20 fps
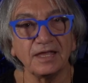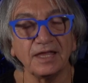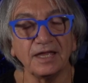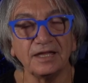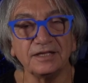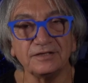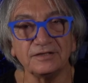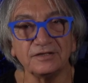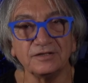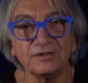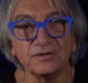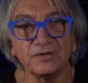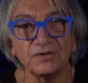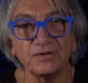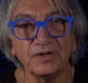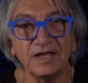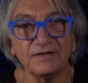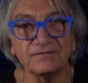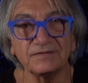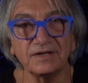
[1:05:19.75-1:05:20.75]
and you know,
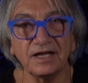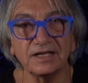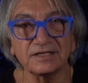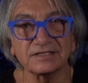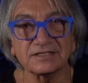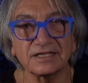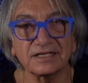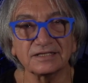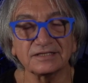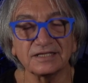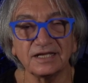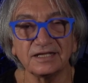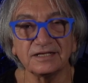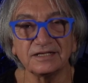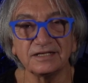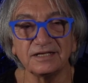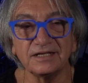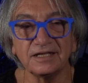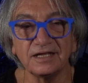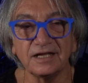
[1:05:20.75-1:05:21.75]
you have guys like that
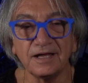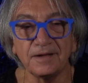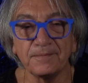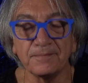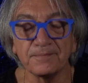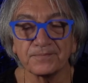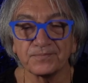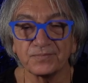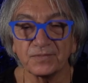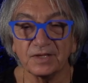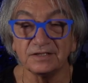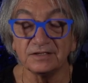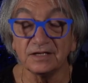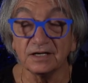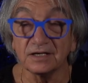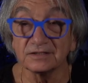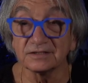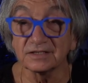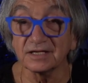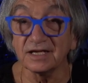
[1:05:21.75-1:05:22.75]
in um, in
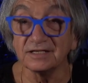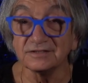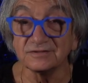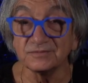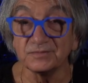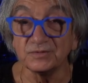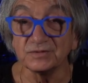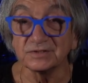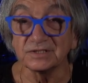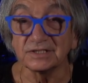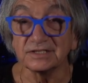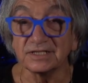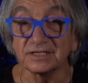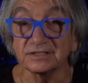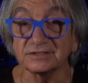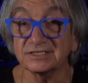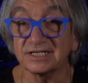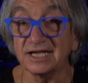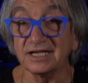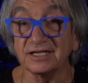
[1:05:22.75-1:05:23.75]
other kinds of music, like
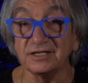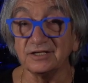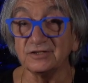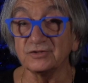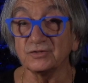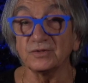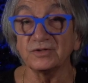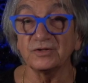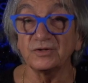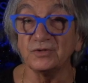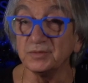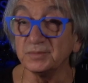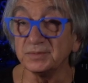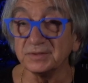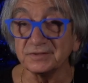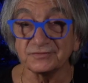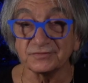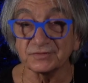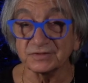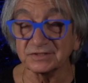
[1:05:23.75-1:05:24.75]
Changuito in
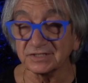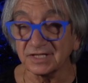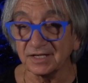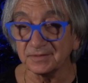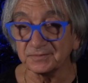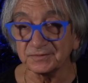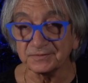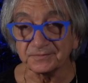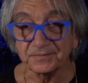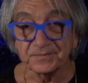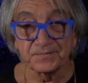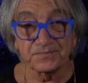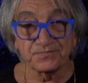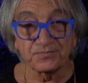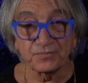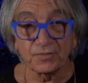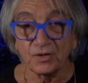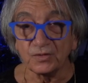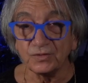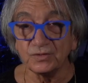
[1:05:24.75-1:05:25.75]
Cuba, for example.
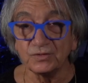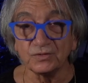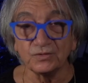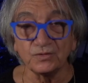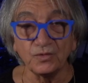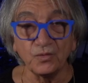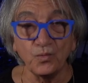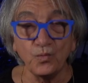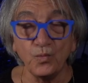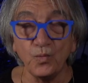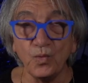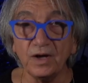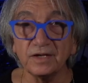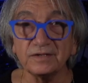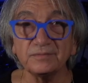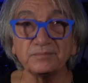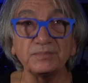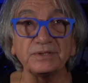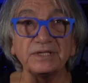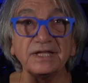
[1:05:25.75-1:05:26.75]
You don't know
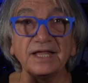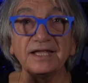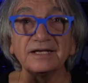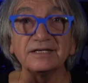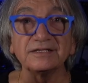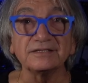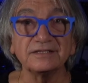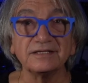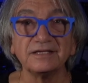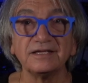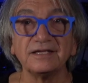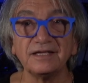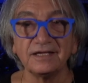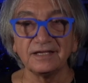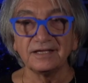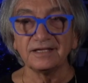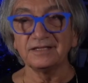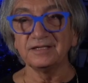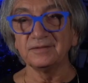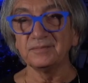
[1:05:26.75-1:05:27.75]
what planet
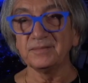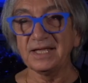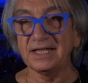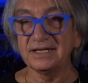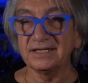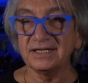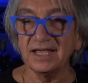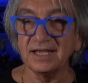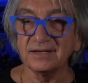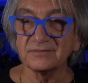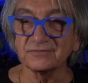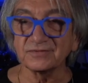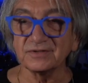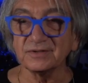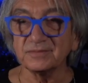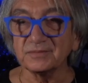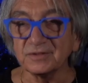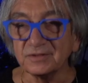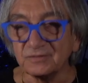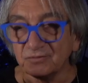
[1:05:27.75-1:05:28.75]
the man came
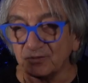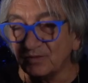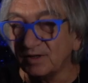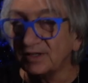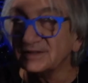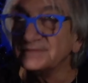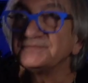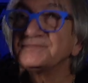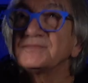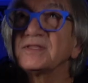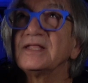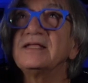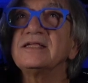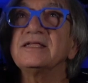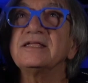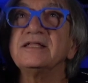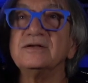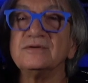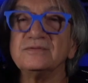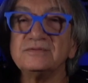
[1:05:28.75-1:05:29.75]
from and what,
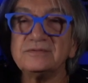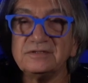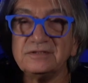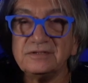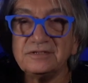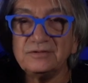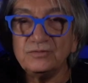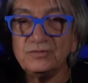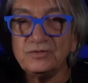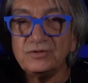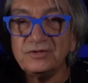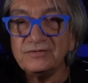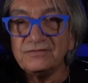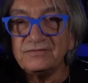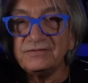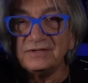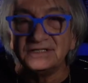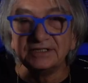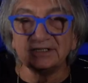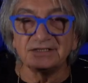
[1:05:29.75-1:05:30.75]
you know,
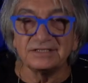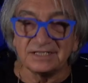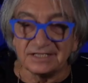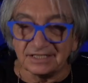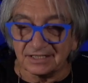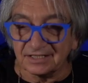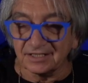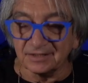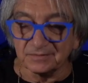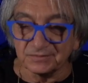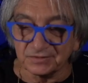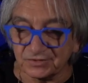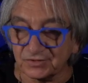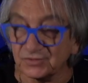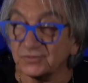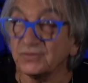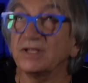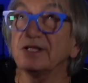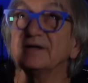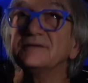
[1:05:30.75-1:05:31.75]
divinity comes
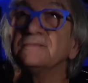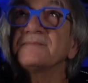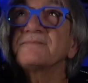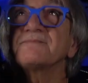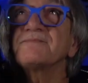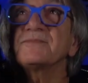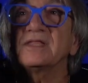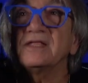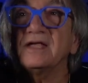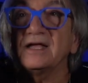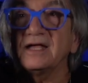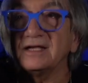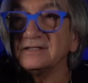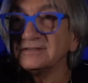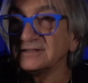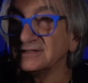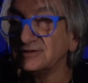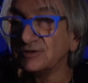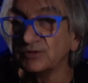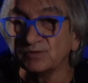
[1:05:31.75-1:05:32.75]
through him
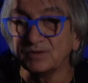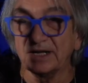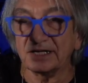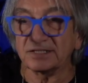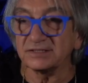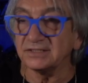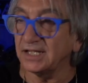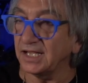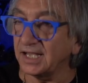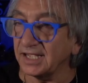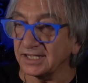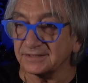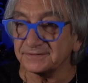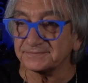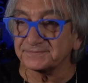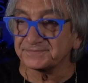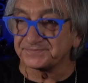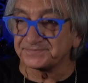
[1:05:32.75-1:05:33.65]
as a direct line.